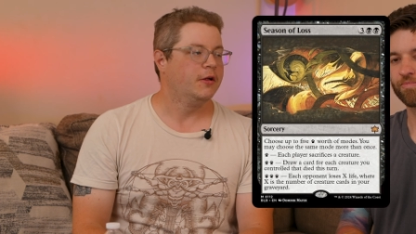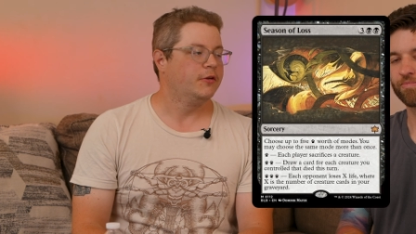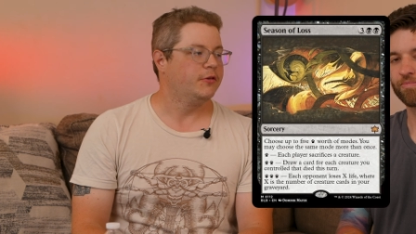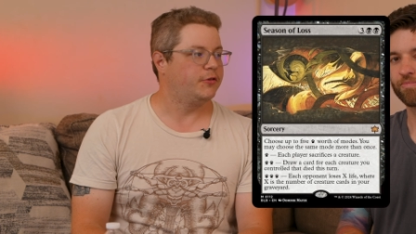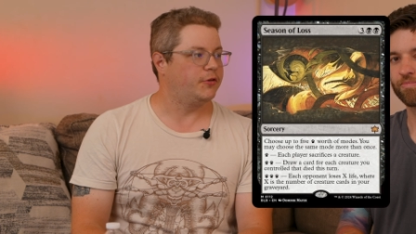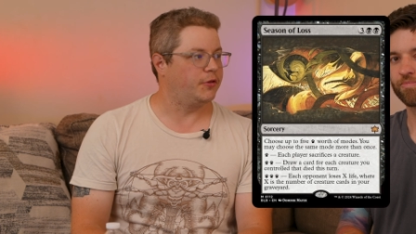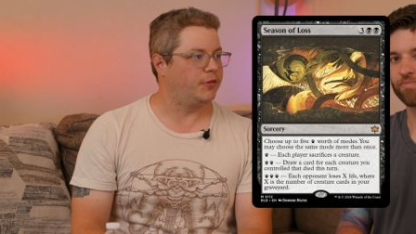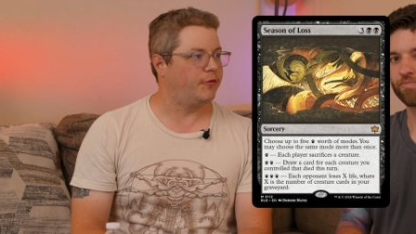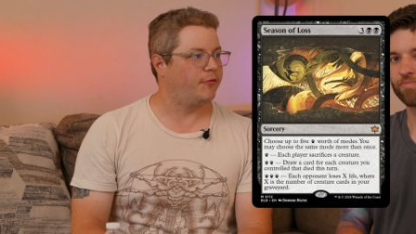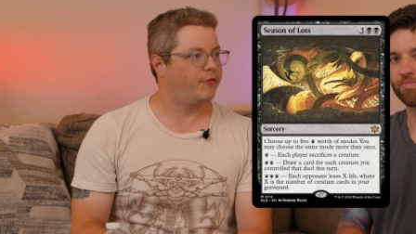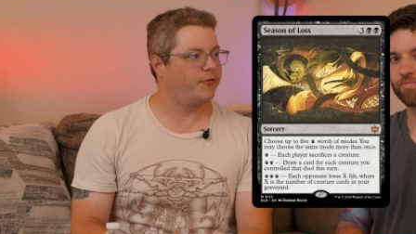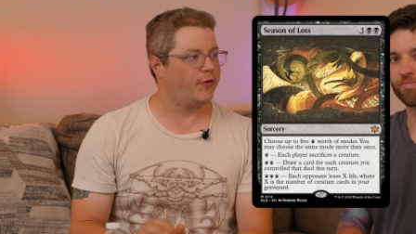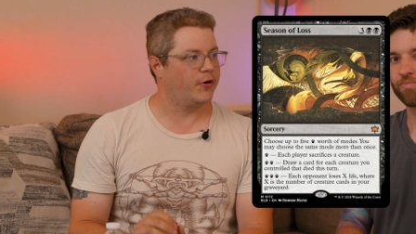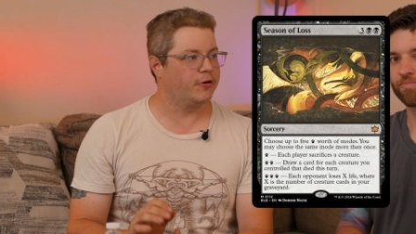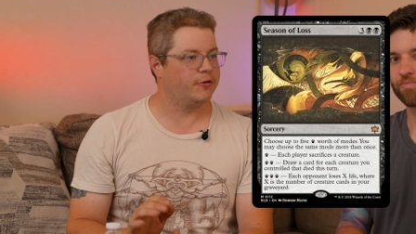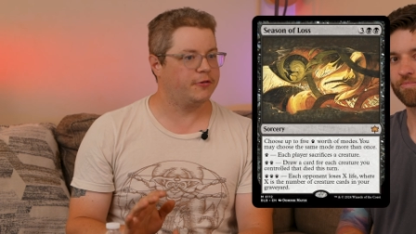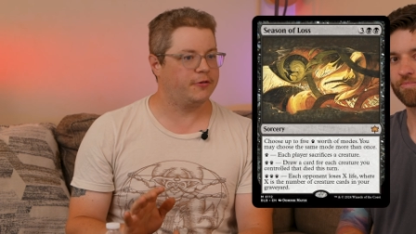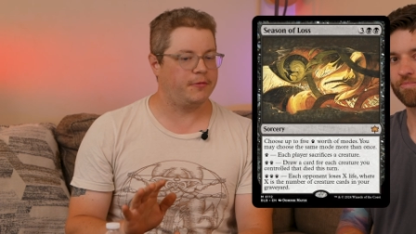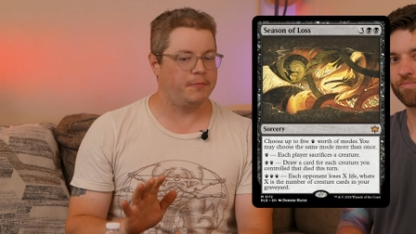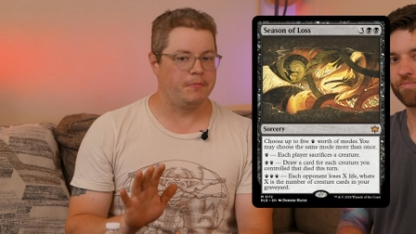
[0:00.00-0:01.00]
So the
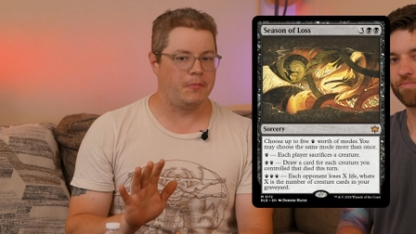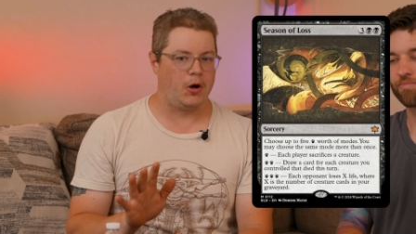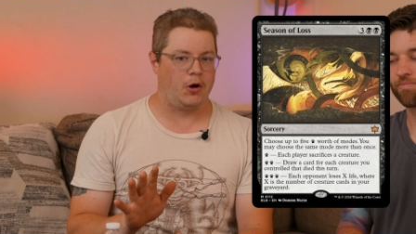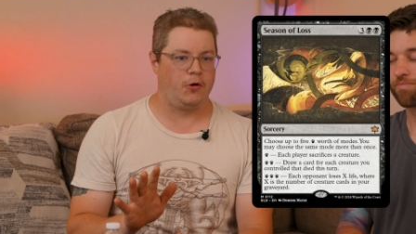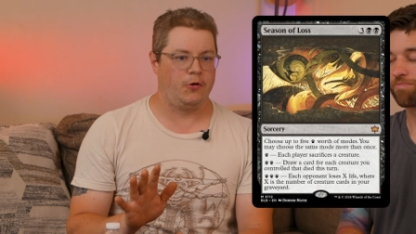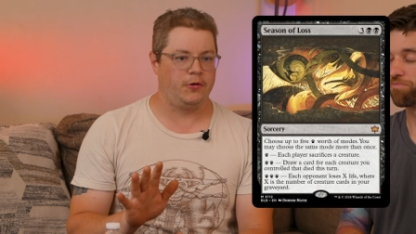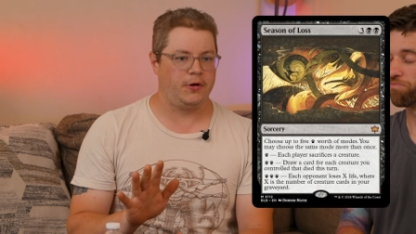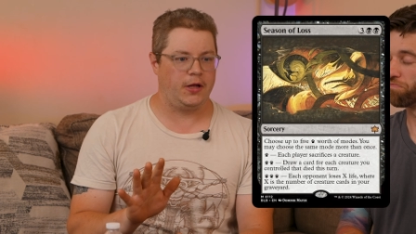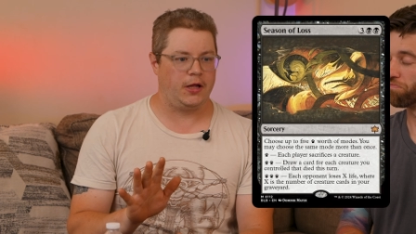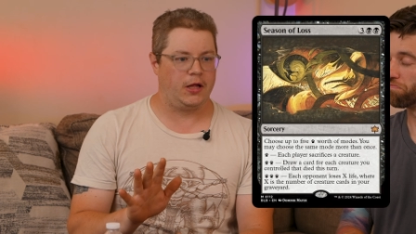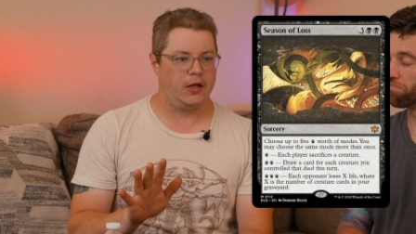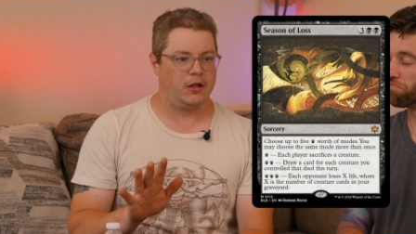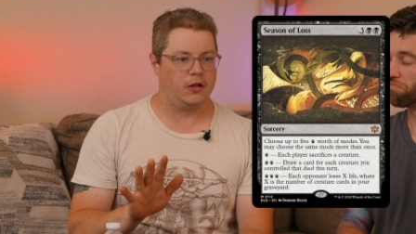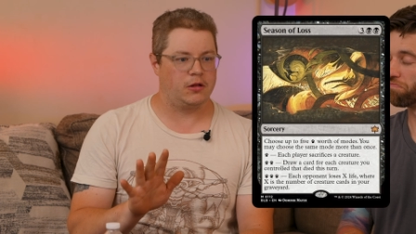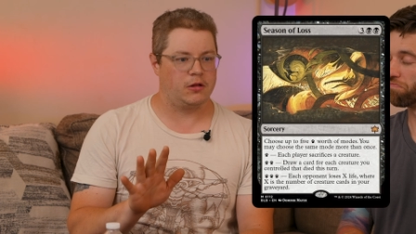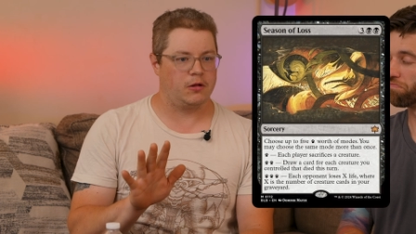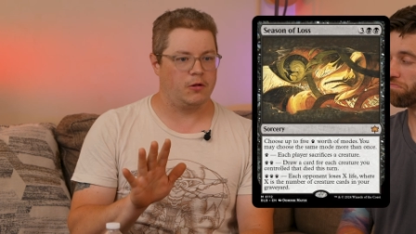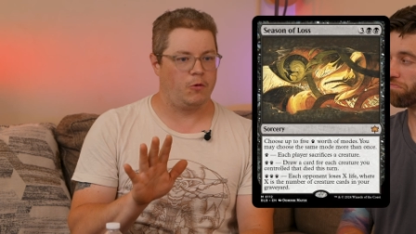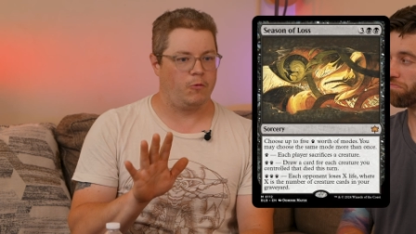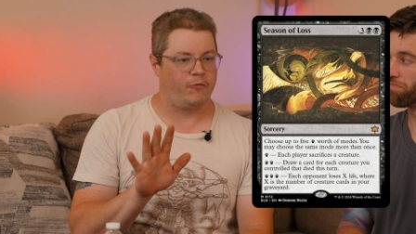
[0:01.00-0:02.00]
first mode
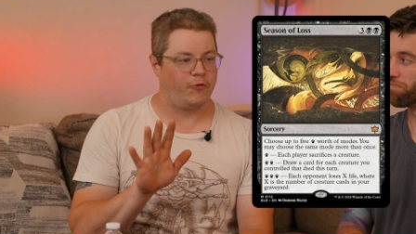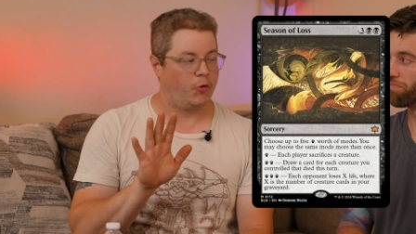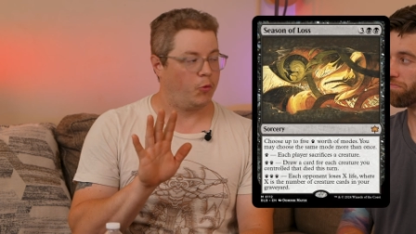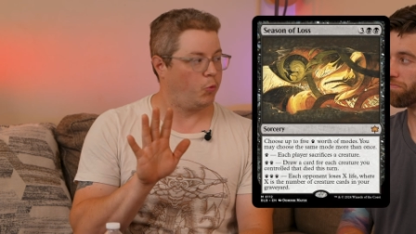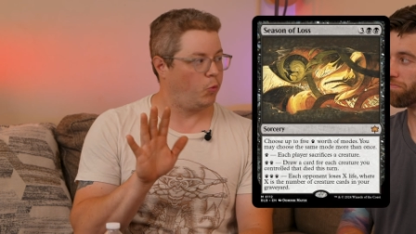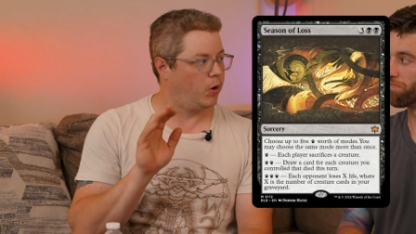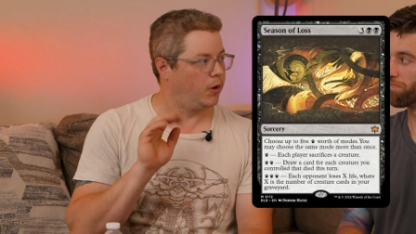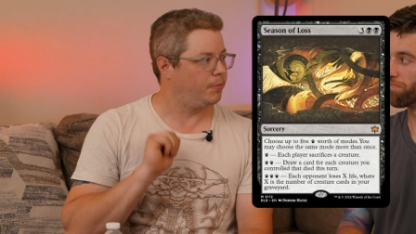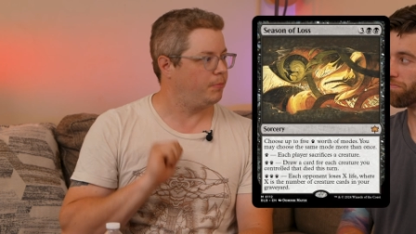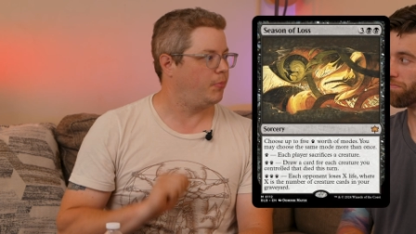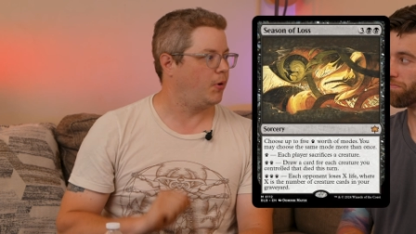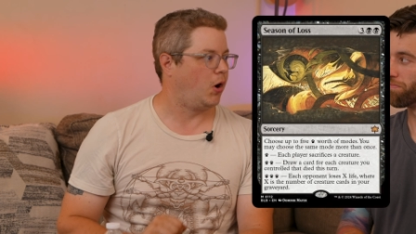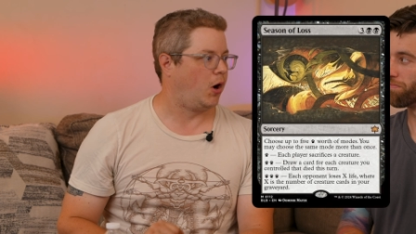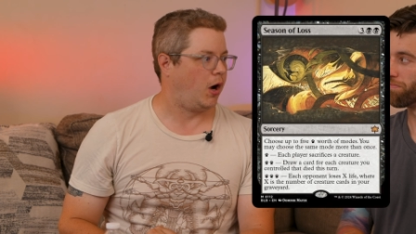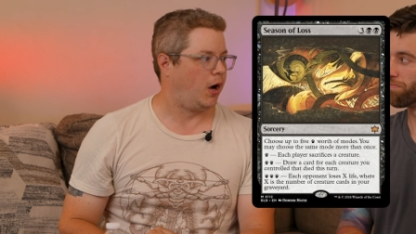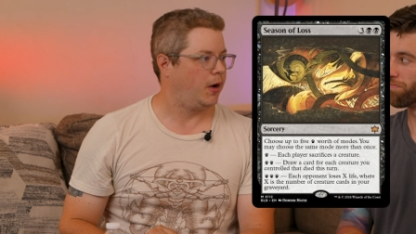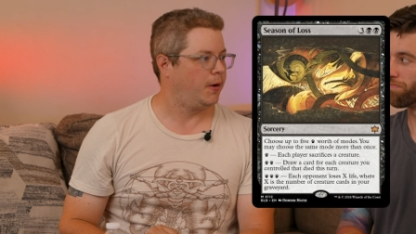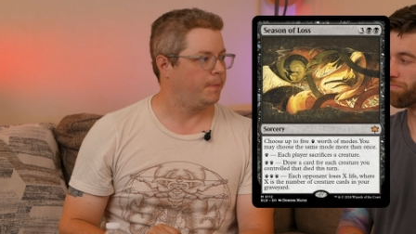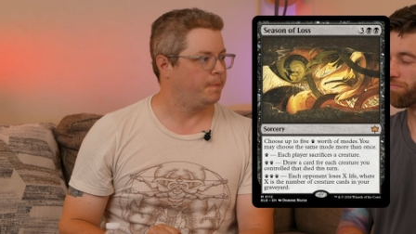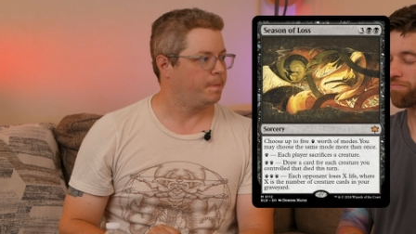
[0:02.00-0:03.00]
is for 1
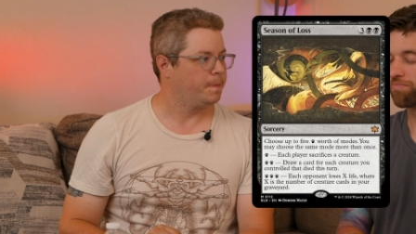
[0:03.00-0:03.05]
paw,